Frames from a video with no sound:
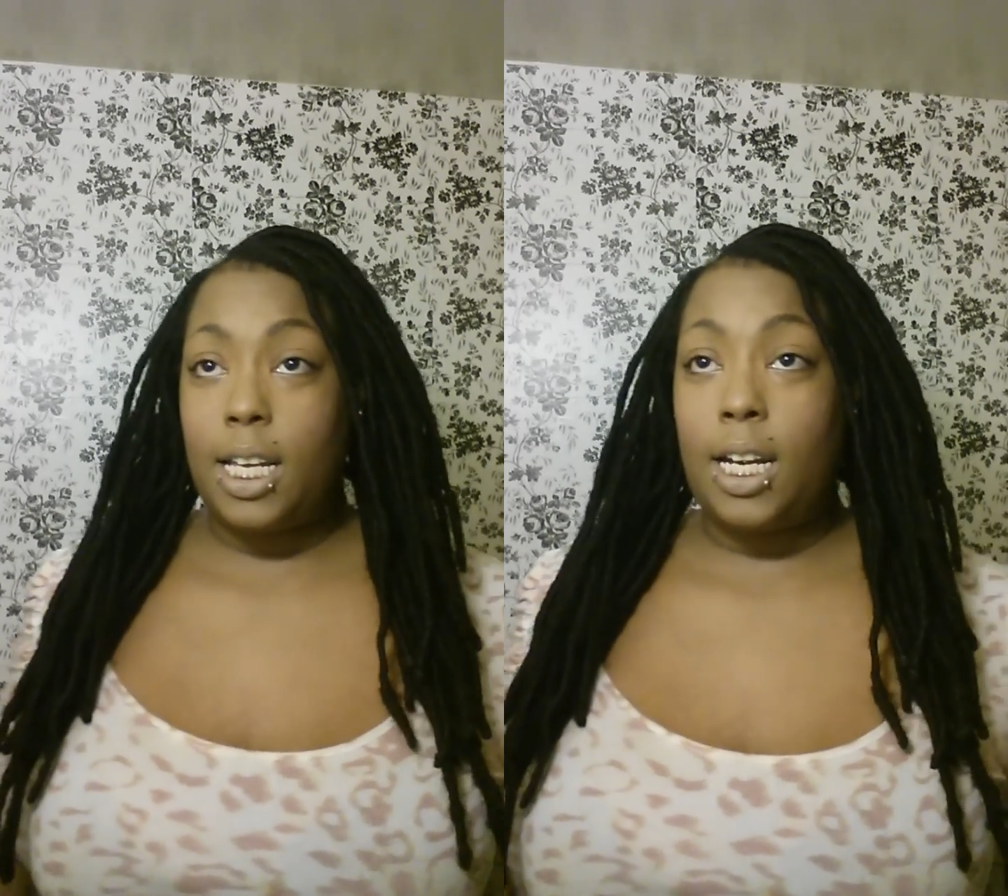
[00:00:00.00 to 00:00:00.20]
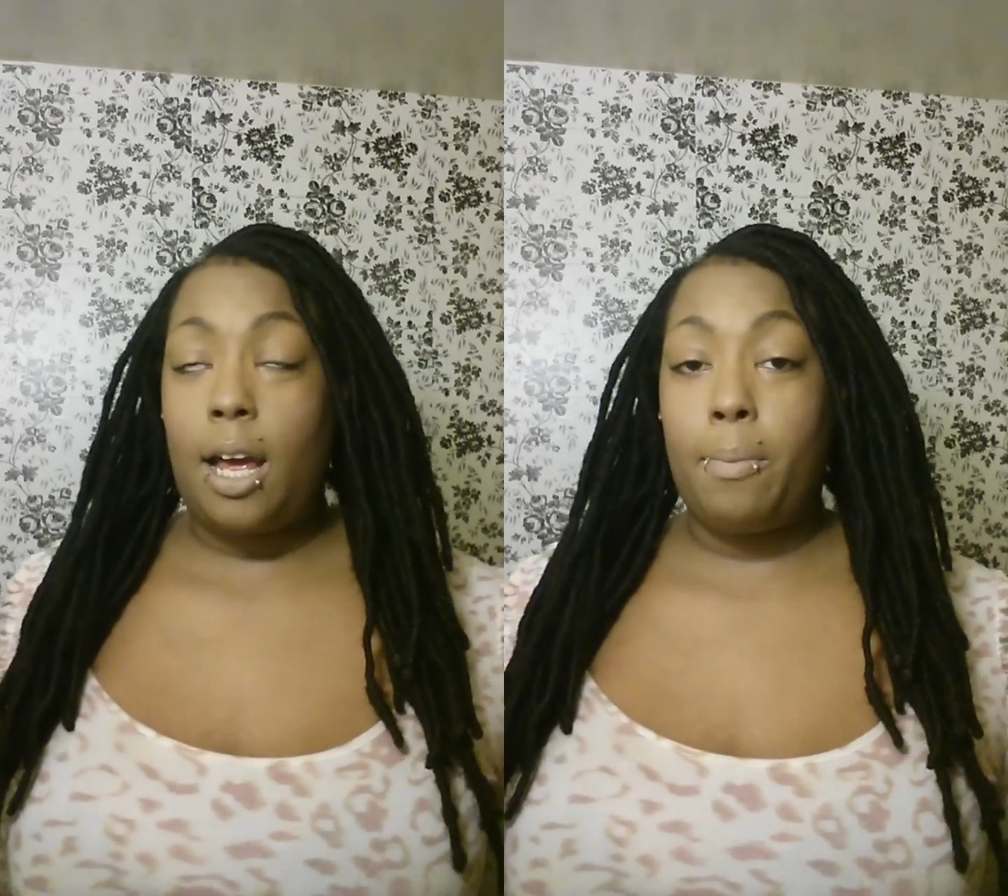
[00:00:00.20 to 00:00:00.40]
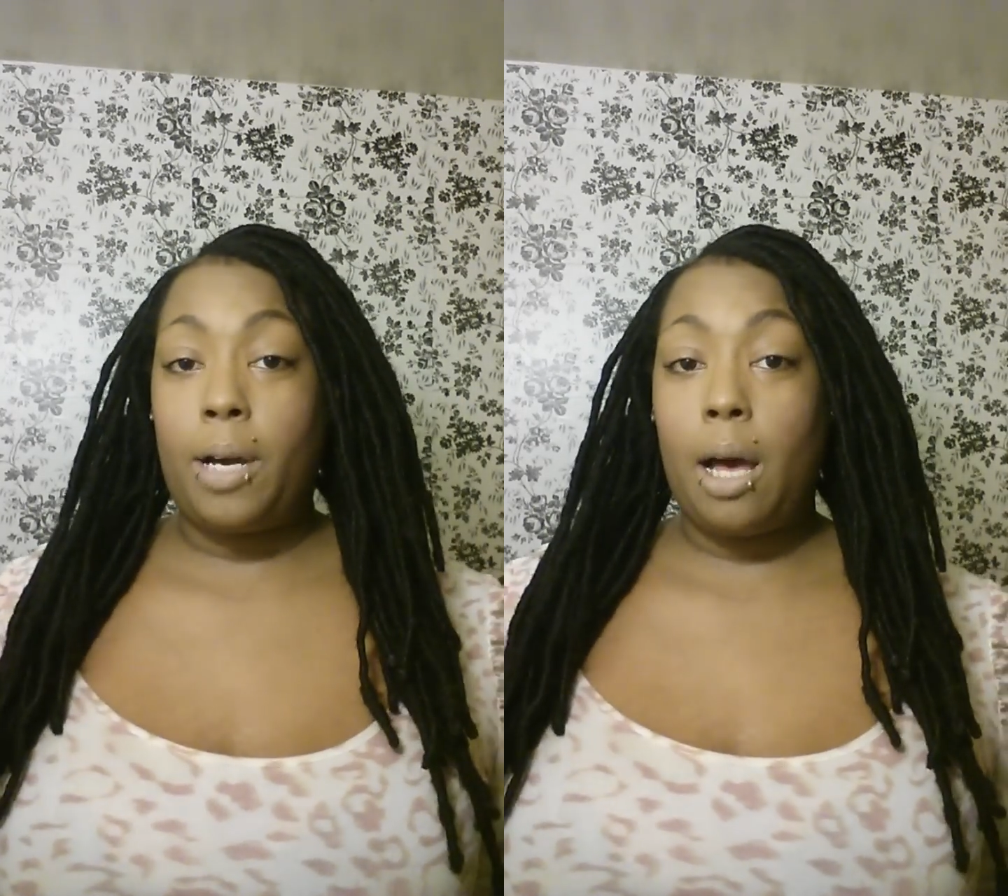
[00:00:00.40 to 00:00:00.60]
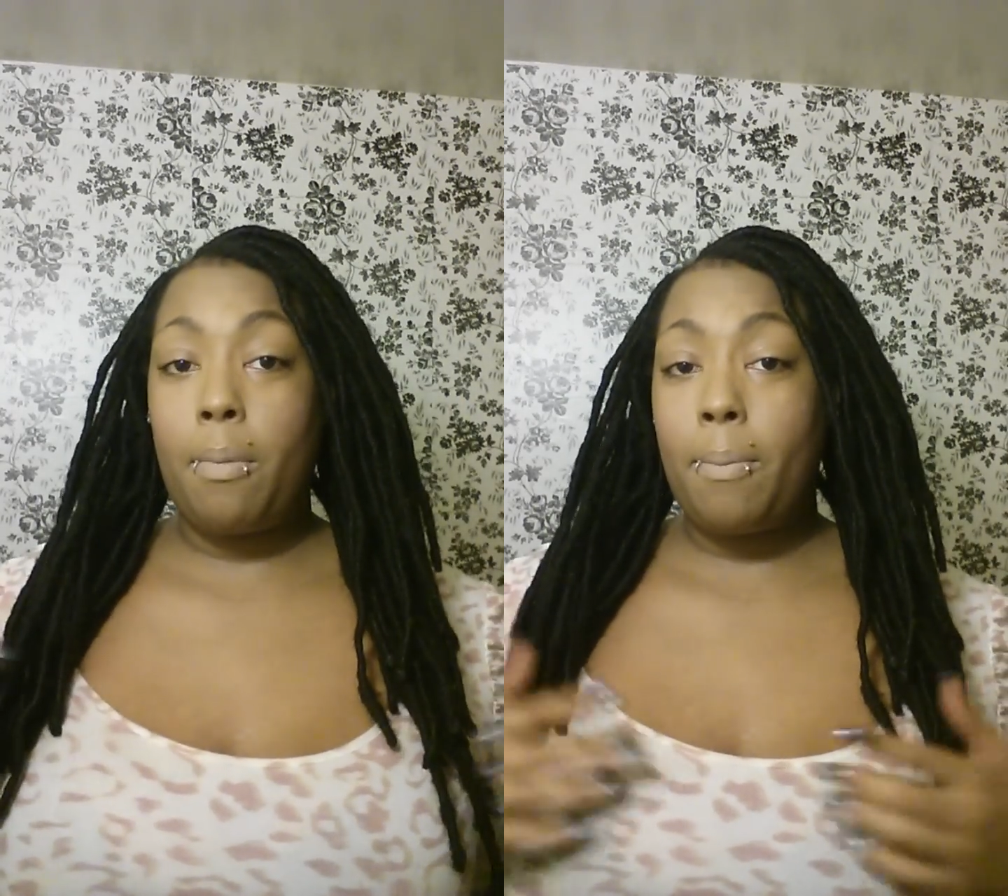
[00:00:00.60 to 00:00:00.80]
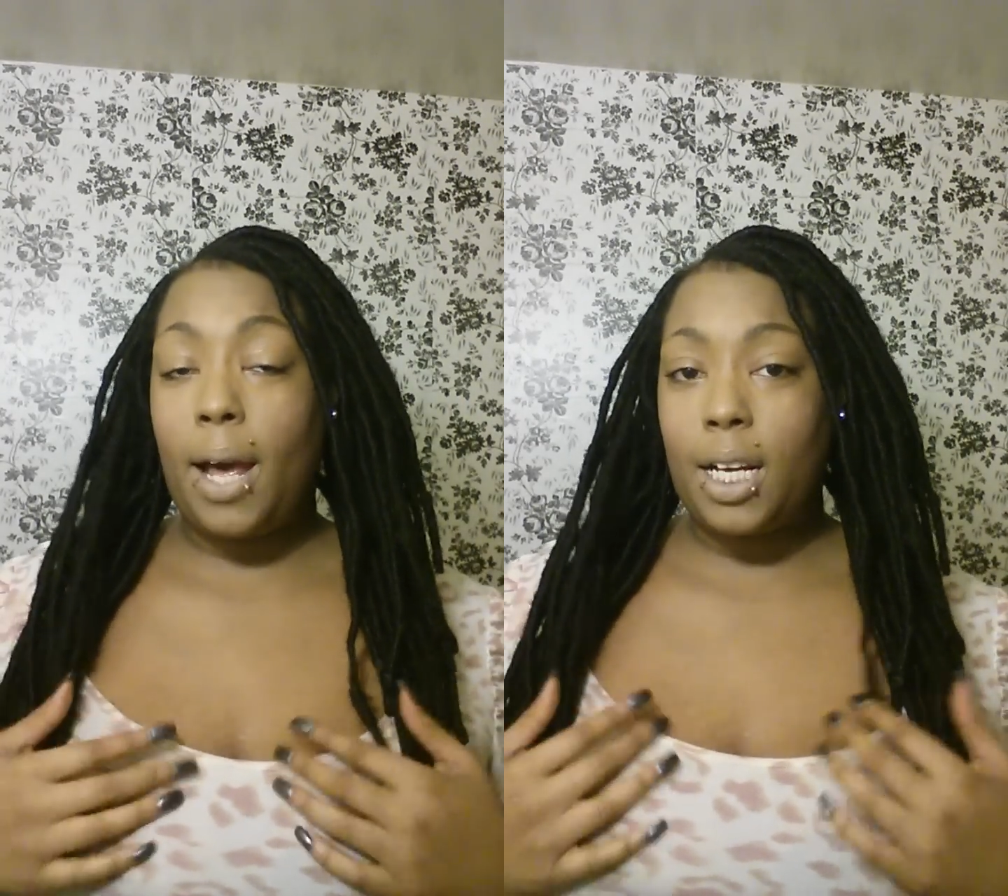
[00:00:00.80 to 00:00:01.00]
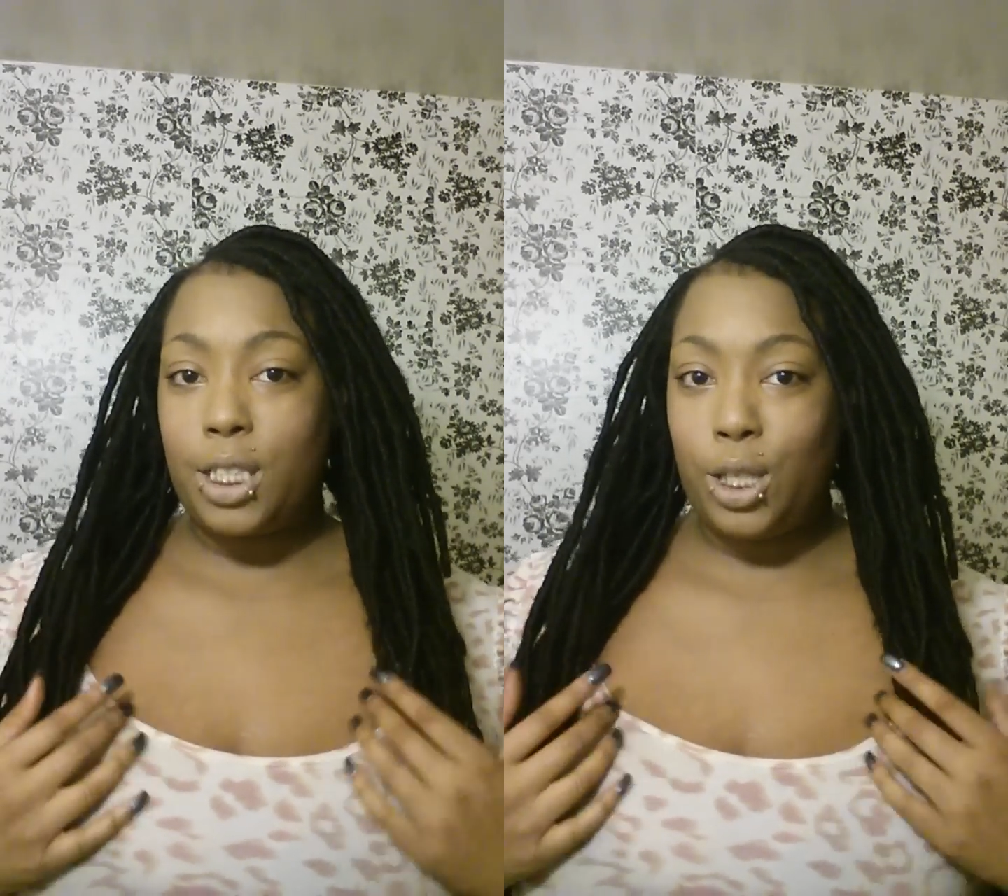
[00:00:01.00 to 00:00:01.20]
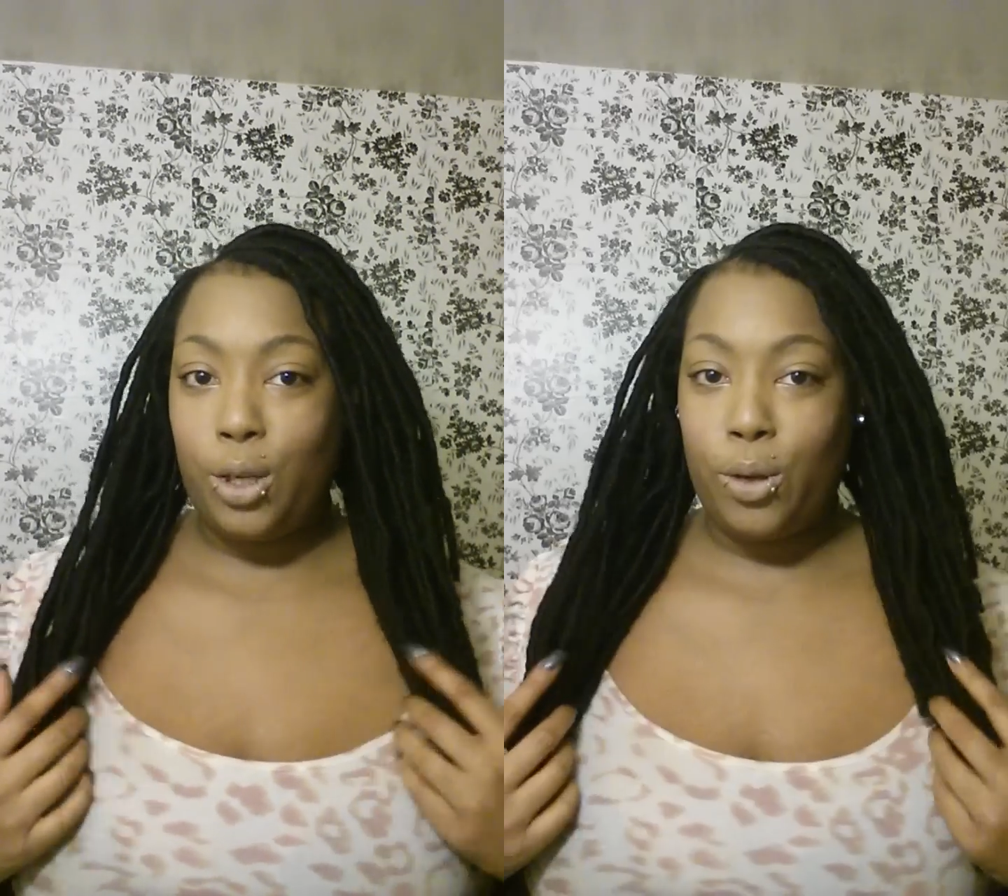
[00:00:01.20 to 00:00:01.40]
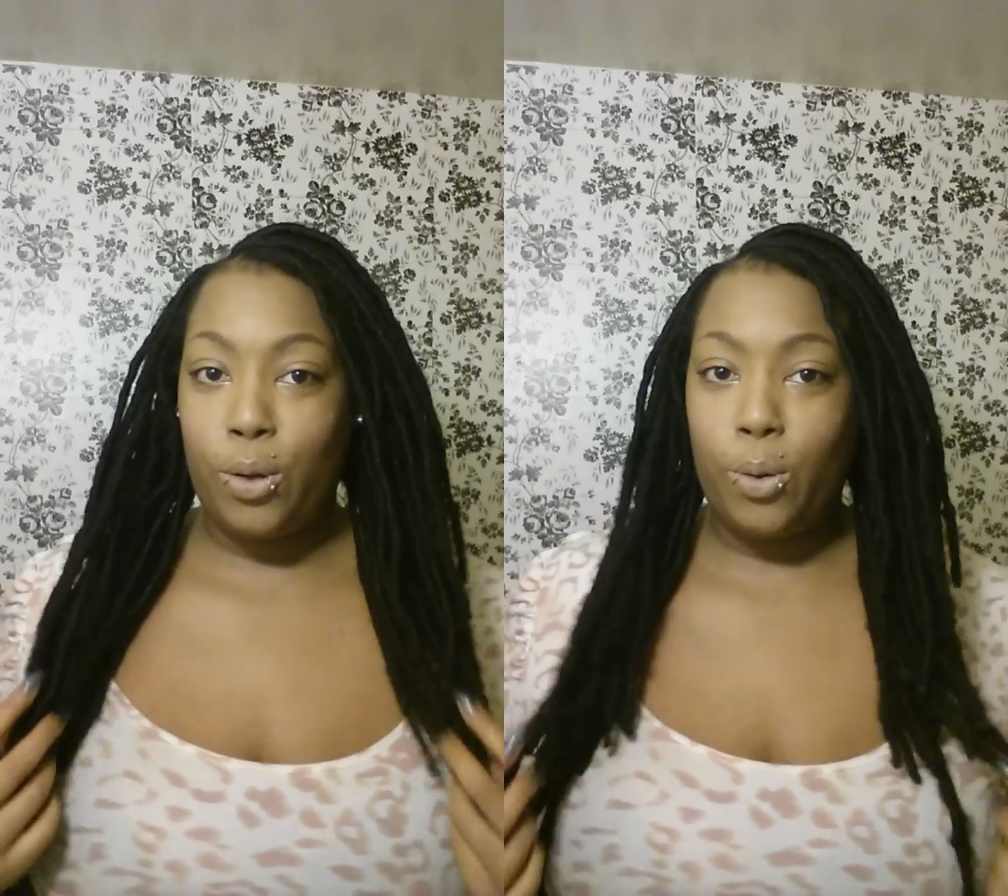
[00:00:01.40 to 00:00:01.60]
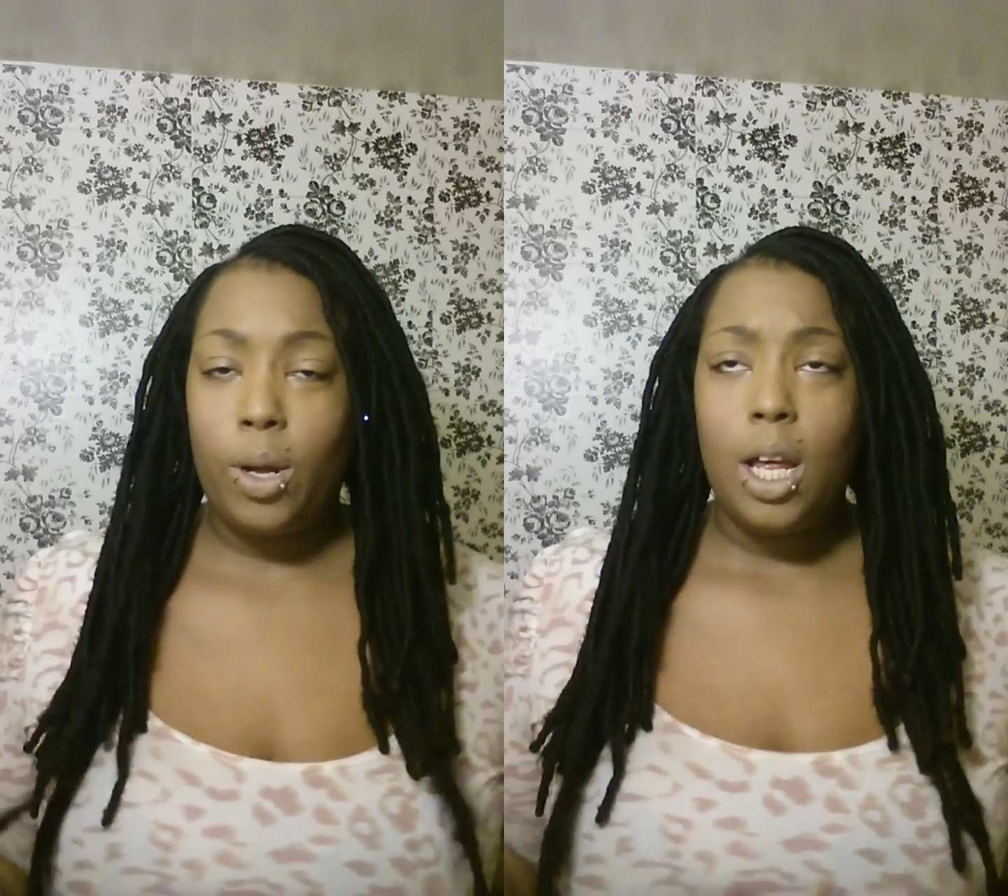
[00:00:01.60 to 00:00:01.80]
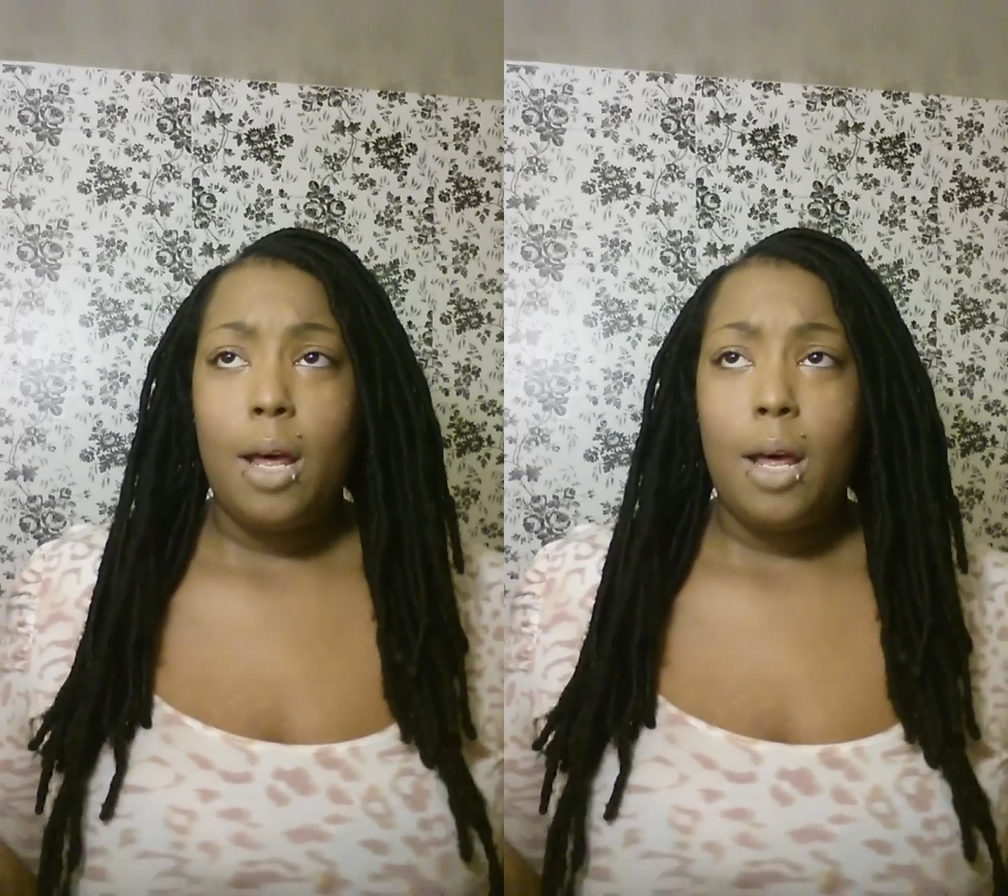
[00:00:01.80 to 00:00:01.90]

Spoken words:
and I'm coming back to you